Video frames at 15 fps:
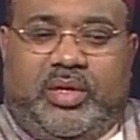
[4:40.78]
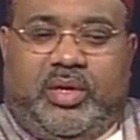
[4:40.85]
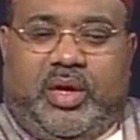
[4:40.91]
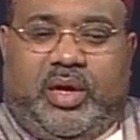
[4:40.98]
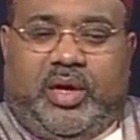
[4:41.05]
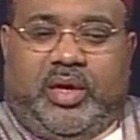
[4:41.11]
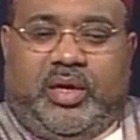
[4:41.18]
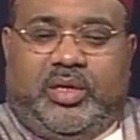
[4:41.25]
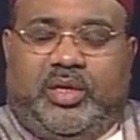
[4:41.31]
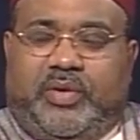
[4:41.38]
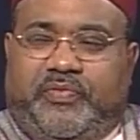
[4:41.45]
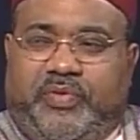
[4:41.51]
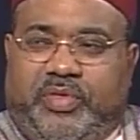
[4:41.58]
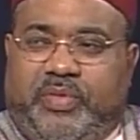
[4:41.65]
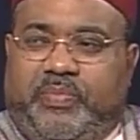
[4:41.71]

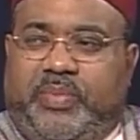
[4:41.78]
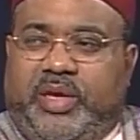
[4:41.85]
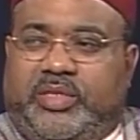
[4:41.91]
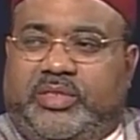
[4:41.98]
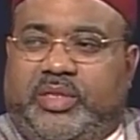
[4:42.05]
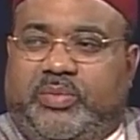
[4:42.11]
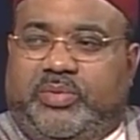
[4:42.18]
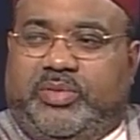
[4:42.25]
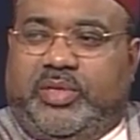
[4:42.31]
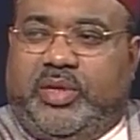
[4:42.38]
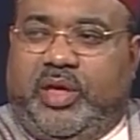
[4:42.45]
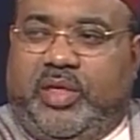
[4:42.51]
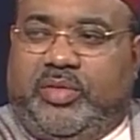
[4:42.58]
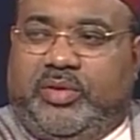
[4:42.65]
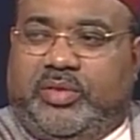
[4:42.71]
Look for the best that was
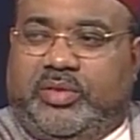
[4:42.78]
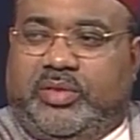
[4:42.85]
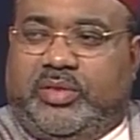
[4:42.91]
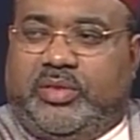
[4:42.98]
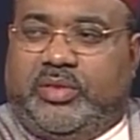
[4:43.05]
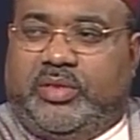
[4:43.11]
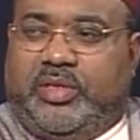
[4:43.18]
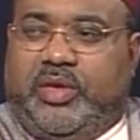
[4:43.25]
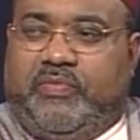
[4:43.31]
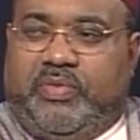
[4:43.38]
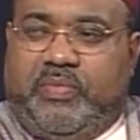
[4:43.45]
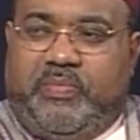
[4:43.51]
in others and give the